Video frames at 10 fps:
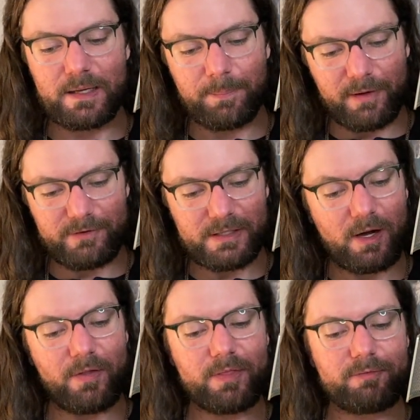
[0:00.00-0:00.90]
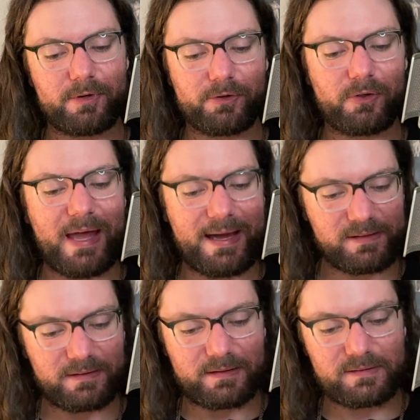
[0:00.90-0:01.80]
above it on the vertical
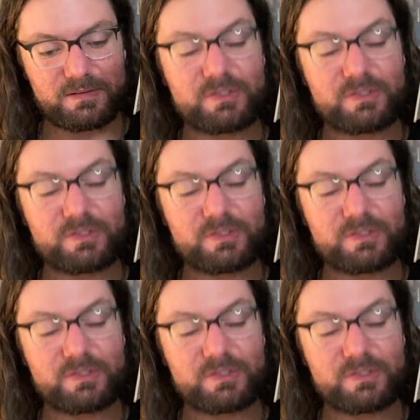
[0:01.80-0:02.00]
axis,